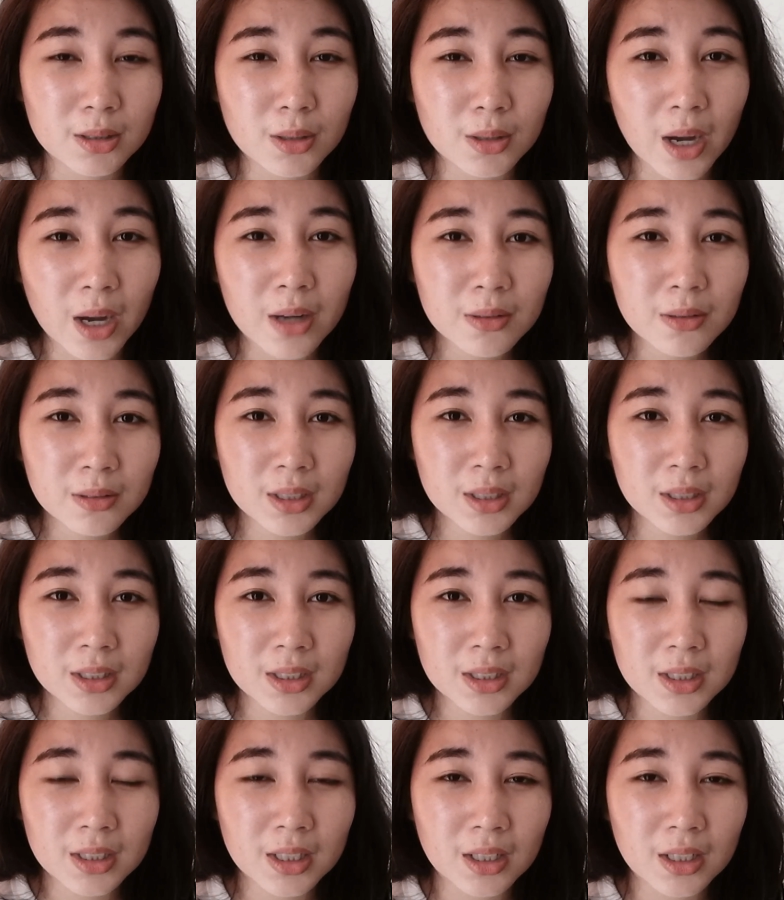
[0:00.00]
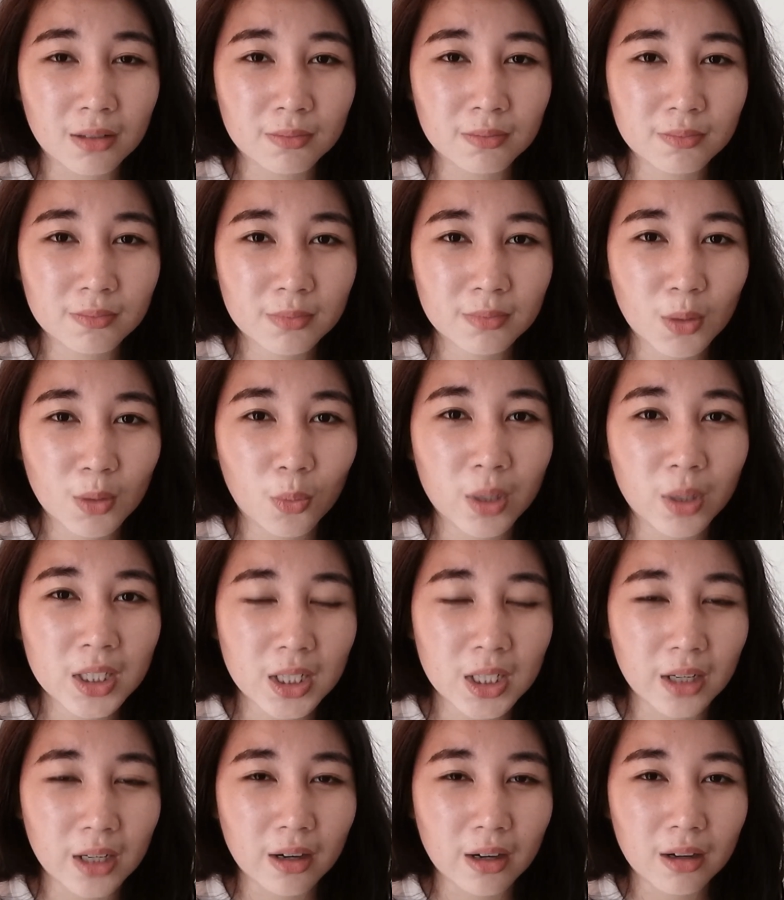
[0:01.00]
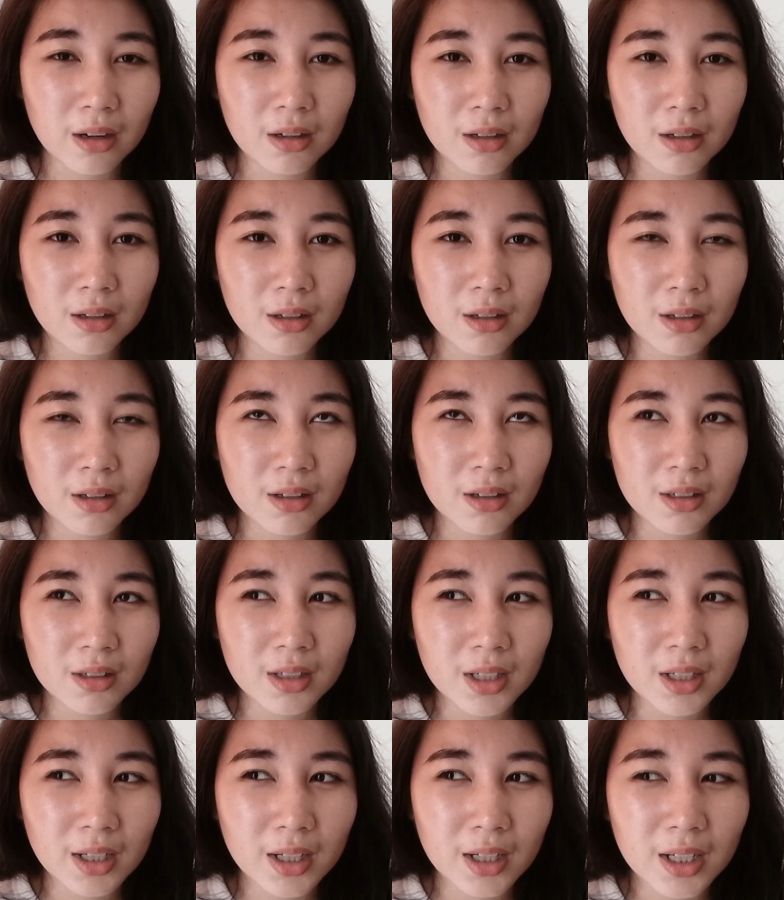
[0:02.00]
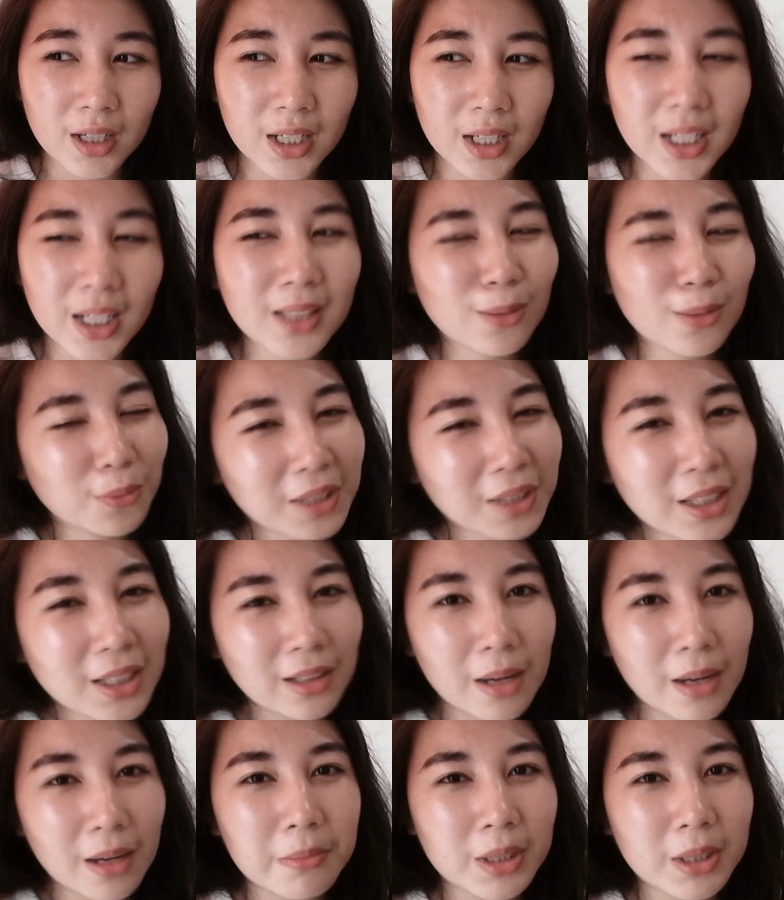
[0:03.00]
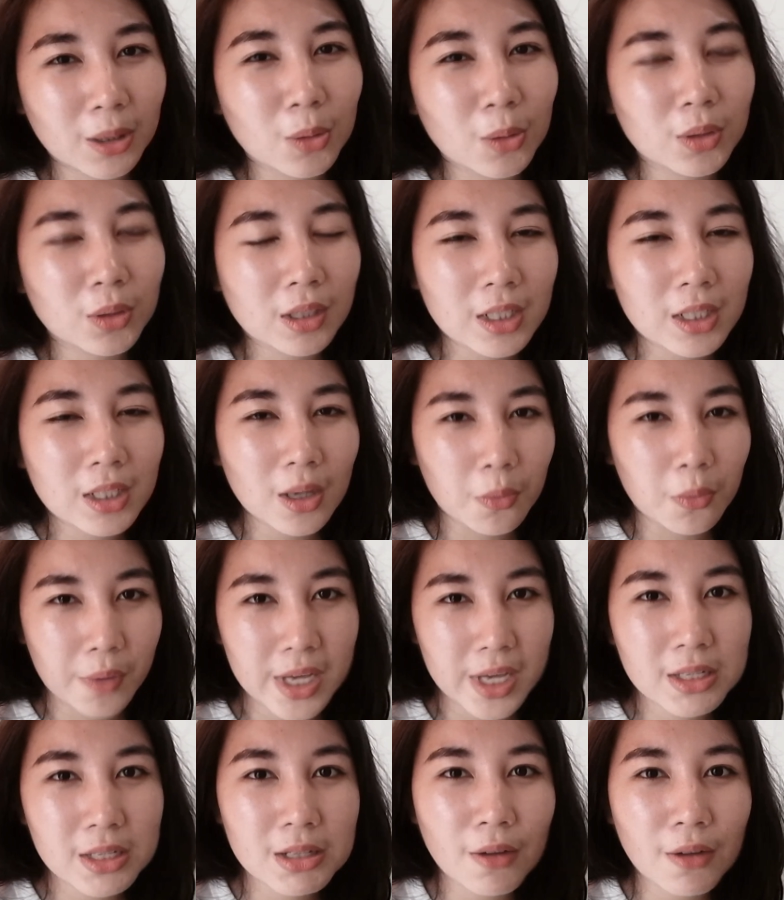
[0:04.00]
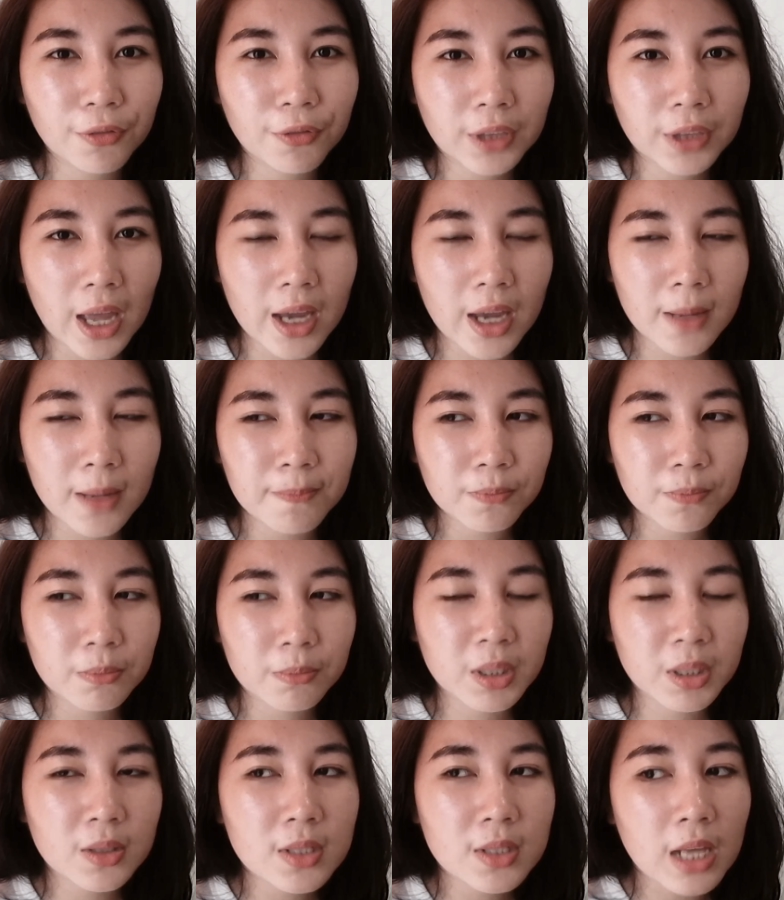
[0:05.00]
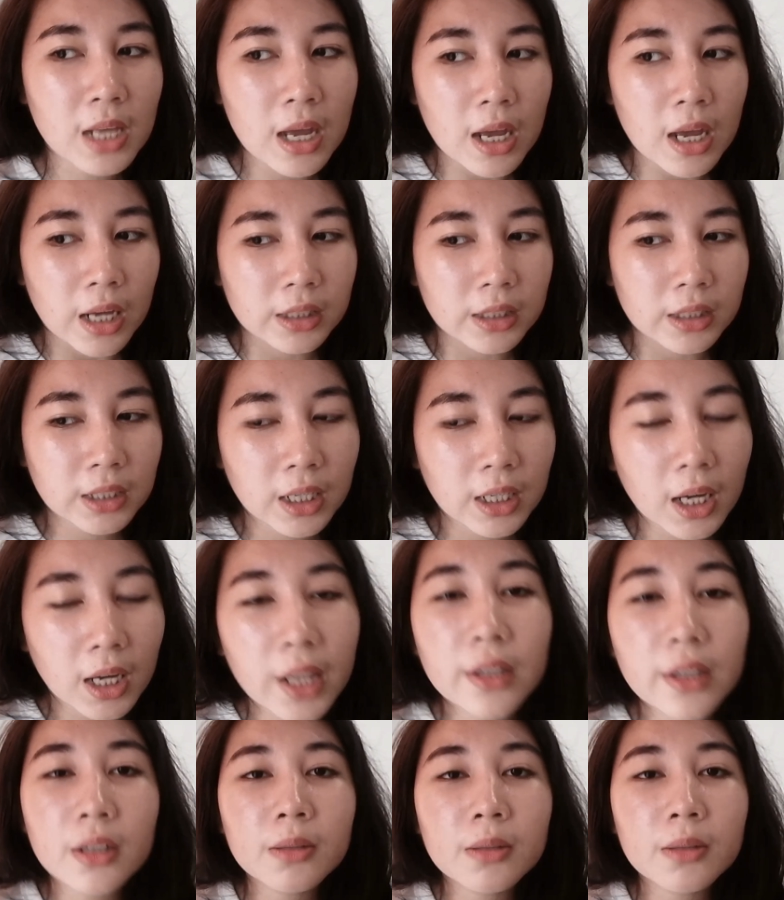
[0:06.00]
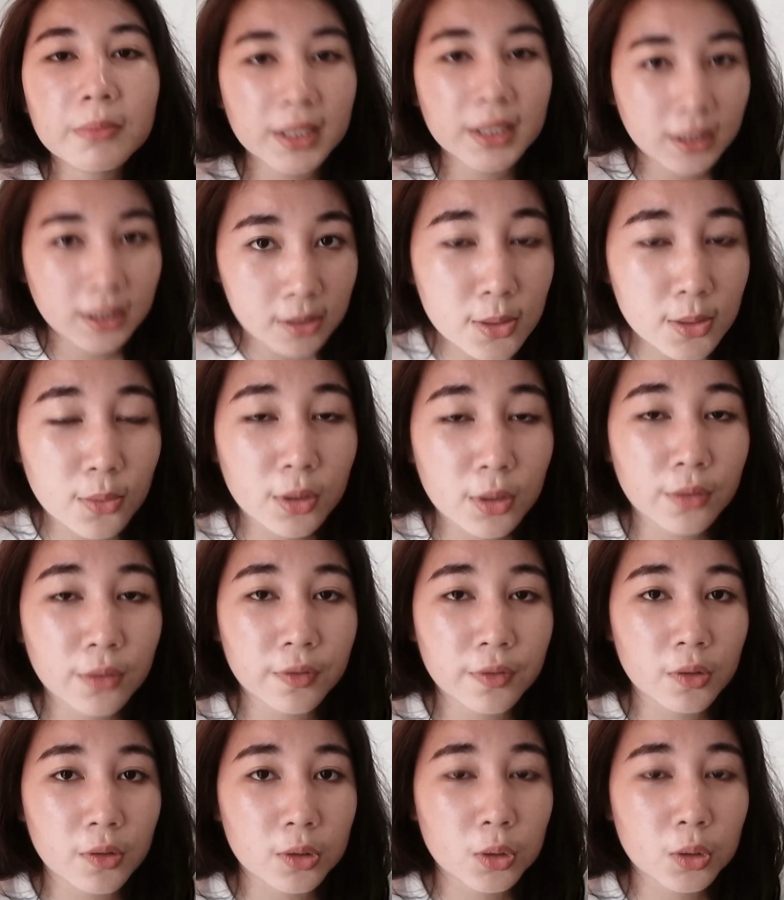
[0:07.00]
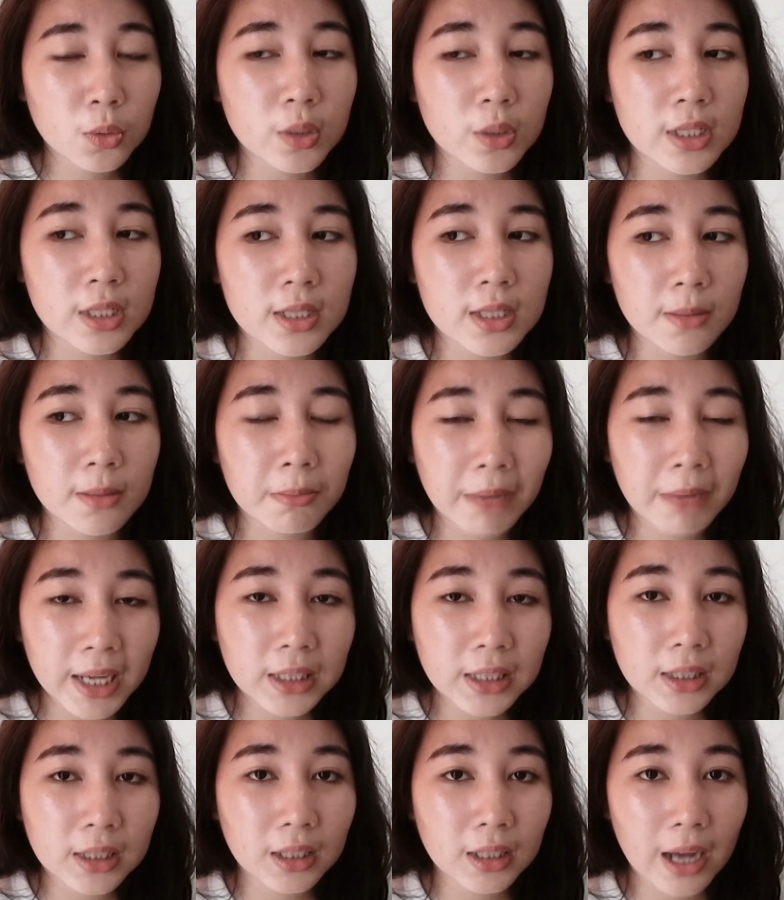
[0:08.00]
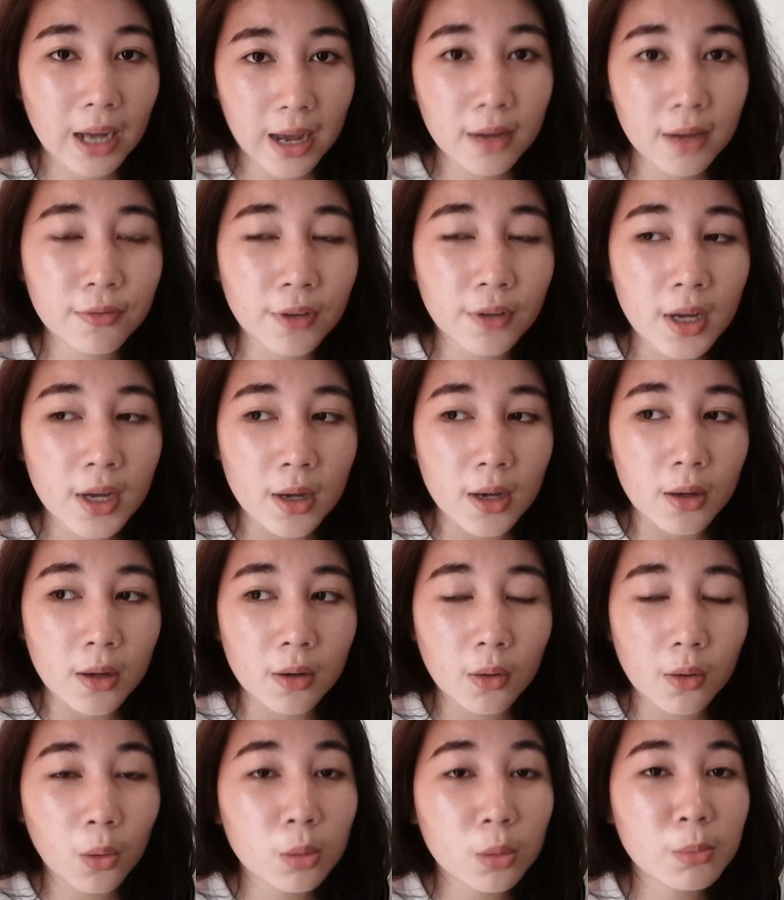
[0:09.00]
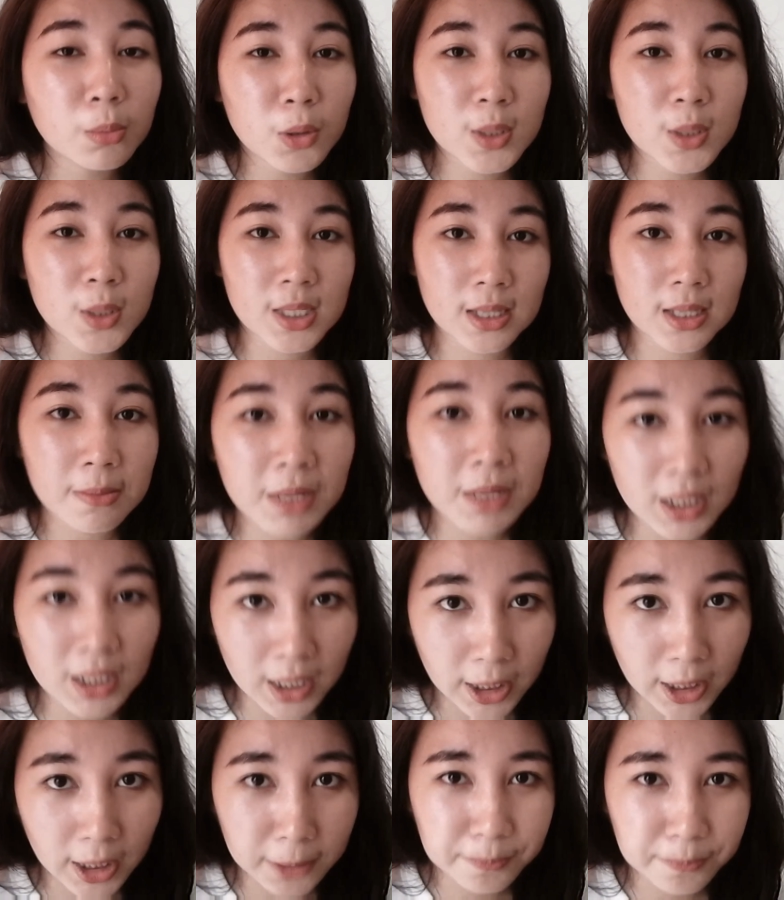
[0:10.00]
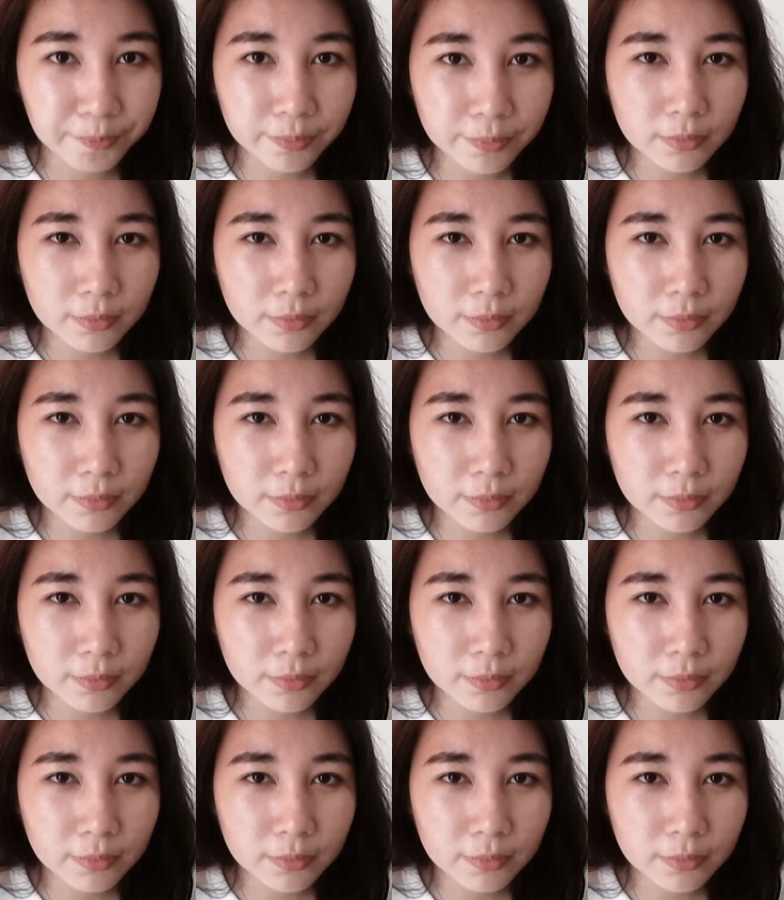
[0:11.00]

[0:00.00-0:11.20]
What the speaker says: So how was the 1 year? It will not be totally a waste of time because the other medical school of your choice might have almost similar